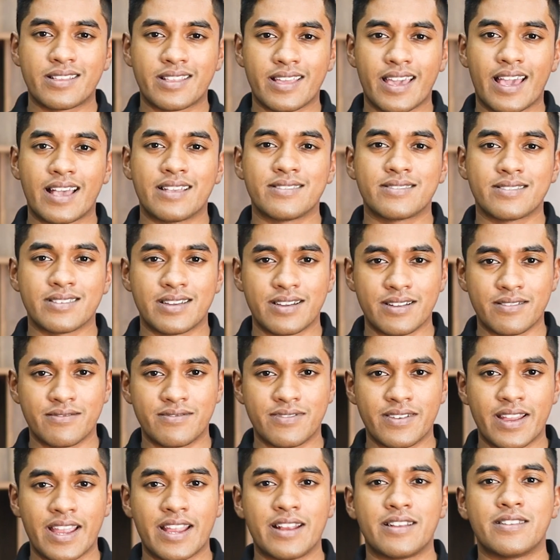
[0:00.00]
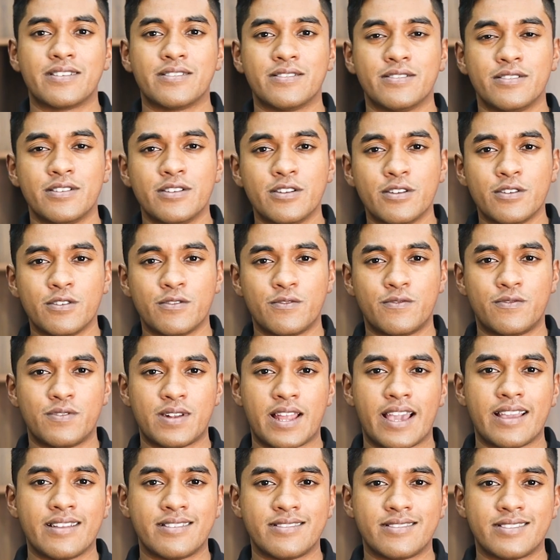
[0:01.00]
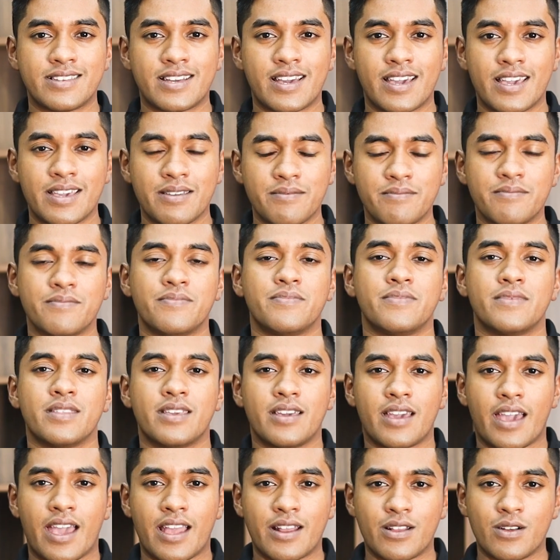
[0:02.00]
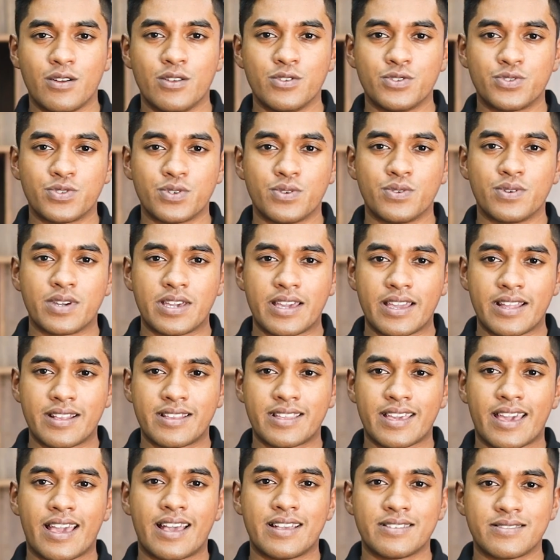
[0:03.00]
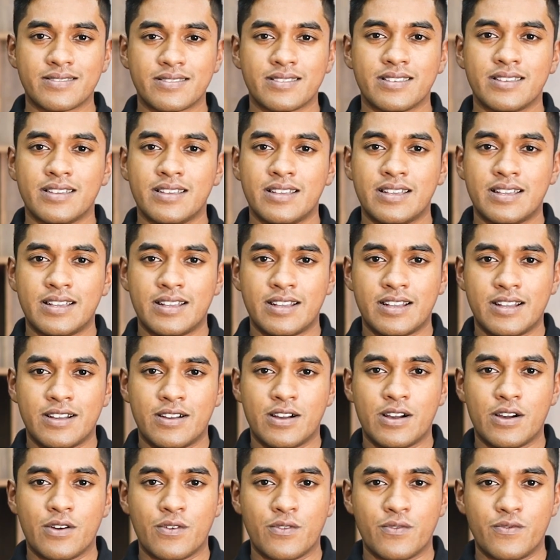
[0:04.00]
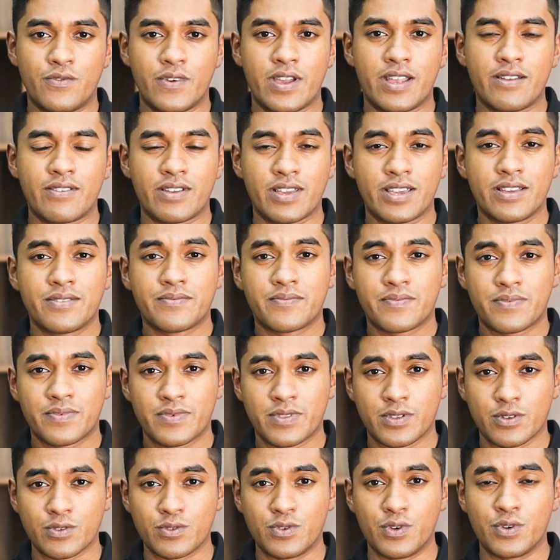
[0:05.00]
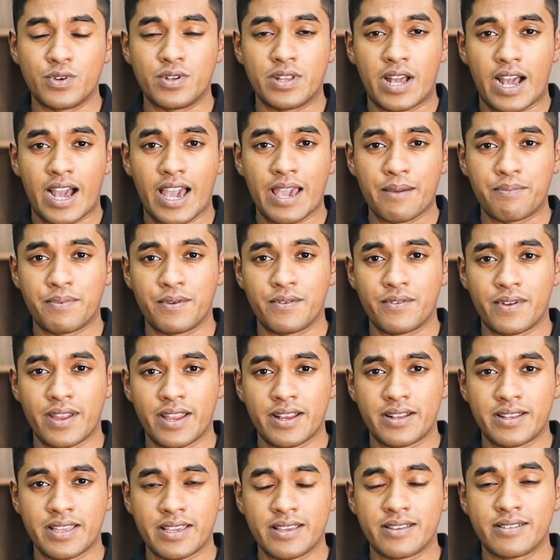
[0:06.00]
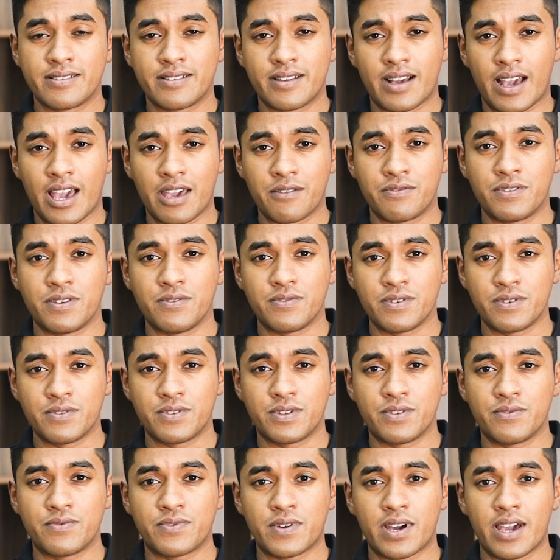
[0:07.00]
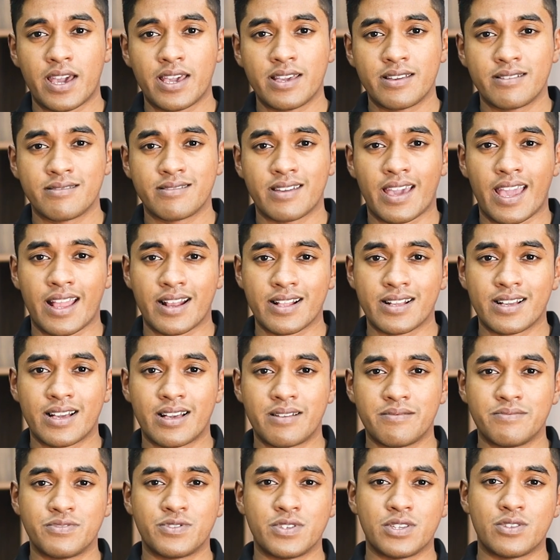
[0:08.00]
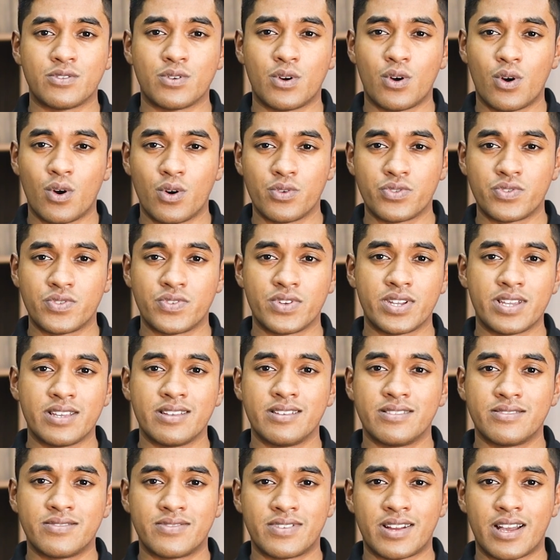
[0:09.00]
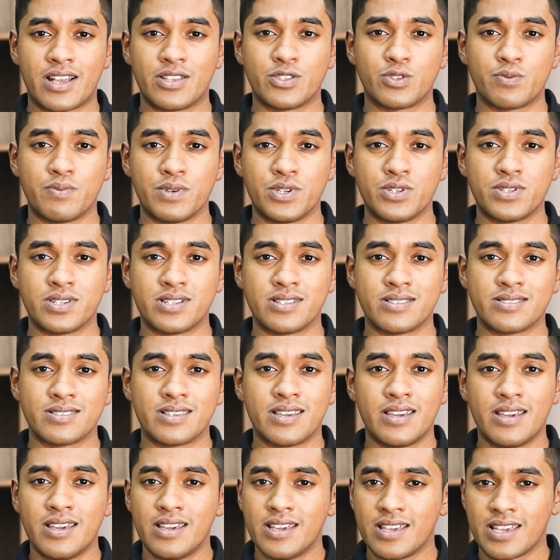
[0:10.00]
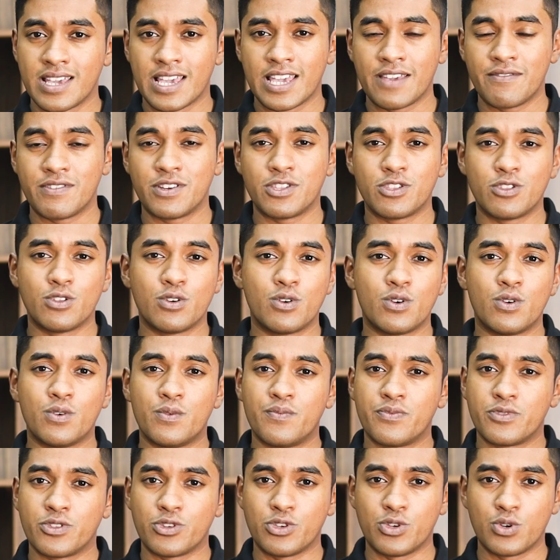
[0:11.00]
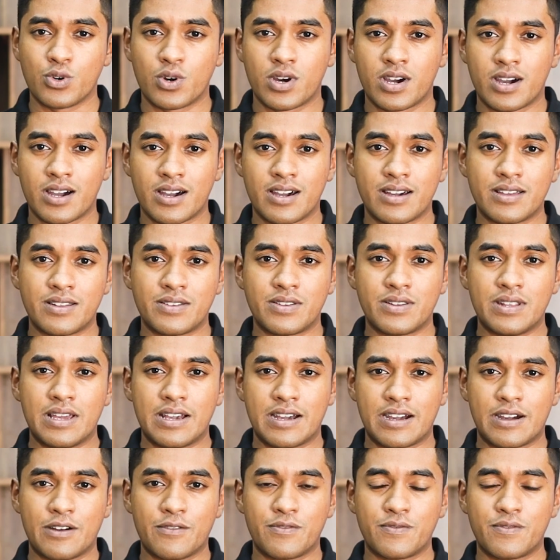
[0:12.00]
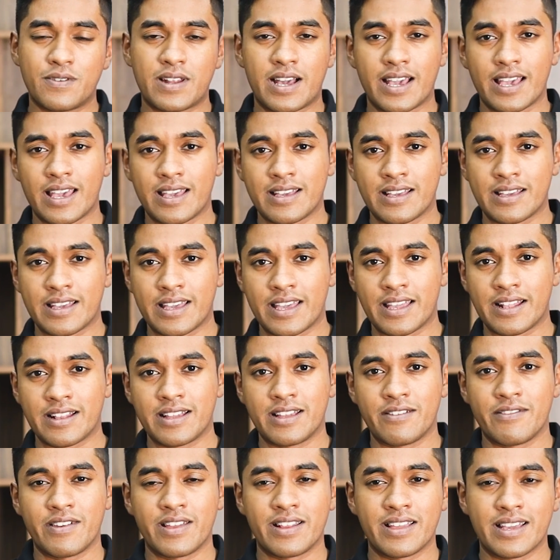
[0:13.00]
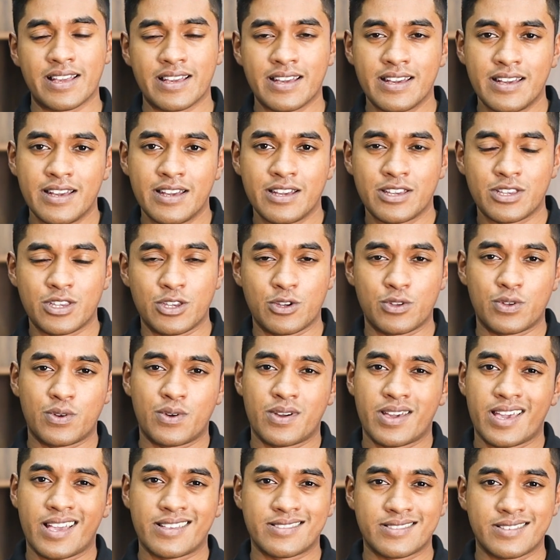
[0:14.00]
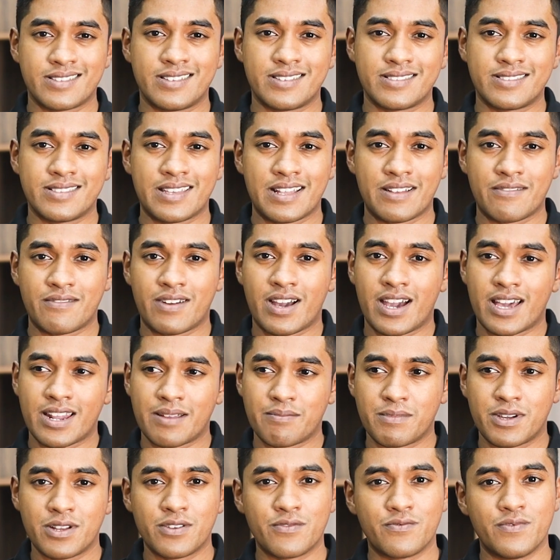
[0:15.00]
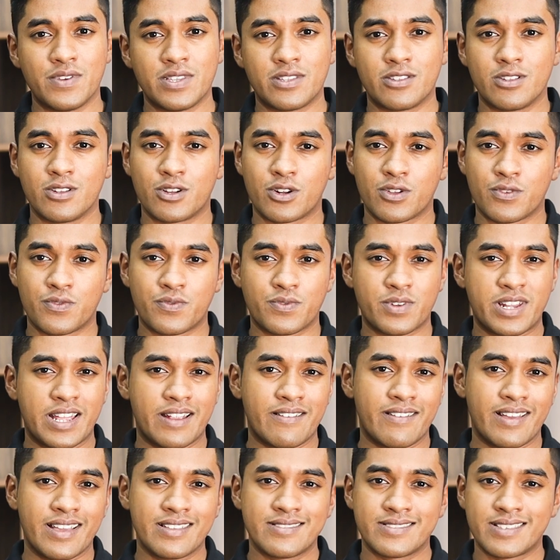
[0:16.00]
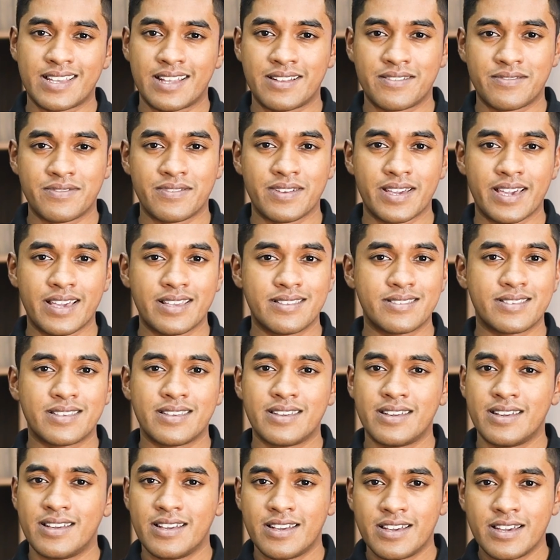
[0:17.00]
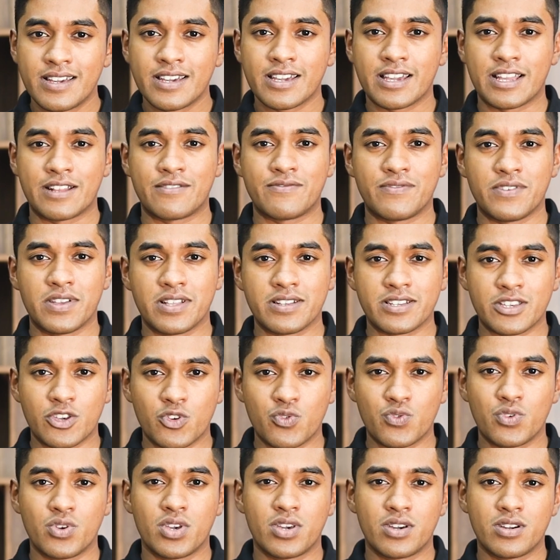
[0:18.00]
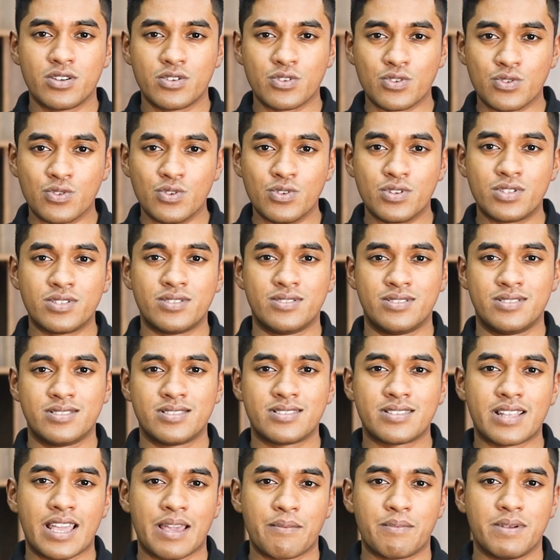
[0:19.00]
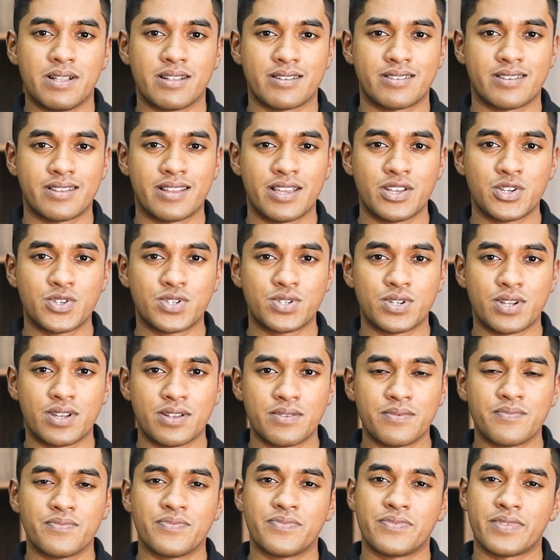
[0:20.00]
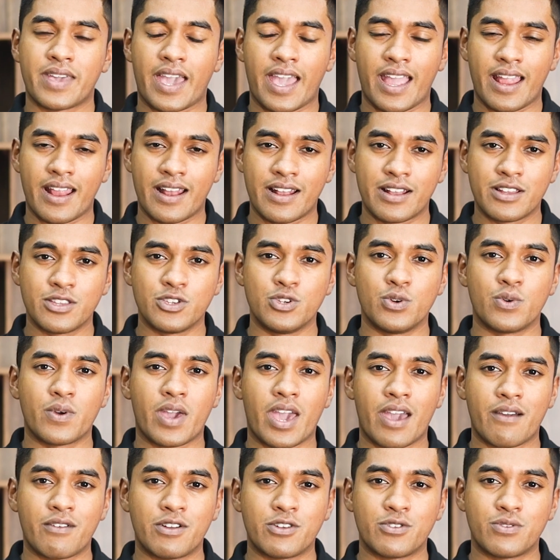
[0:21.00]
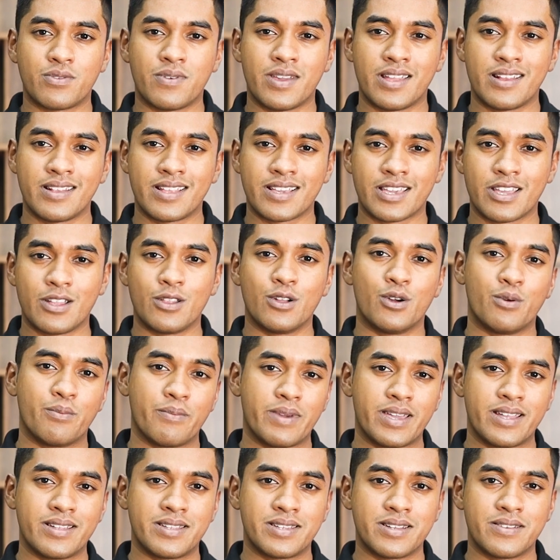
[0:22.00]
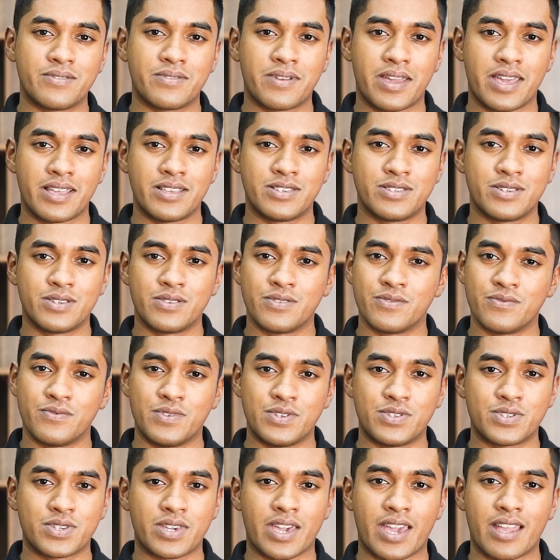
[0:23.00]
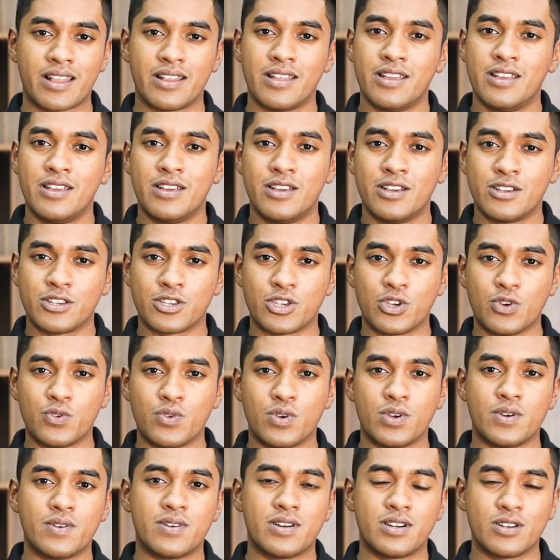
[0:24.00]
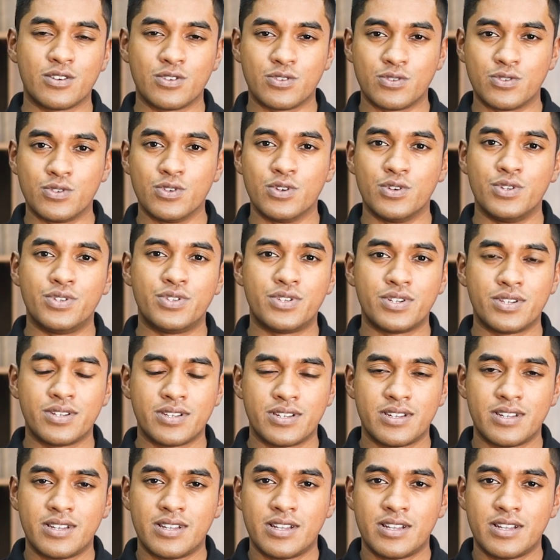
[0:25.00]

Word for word: it has a greater flight time, and also it has a very good I P rating, I P fifty-five, and comes with all three transmissions. Even though you are uh, flying in a very you know hazardous environment with a lot of terrains and trees, it will give you a good stable connection, and you have a twenty kilometer range which can give you a good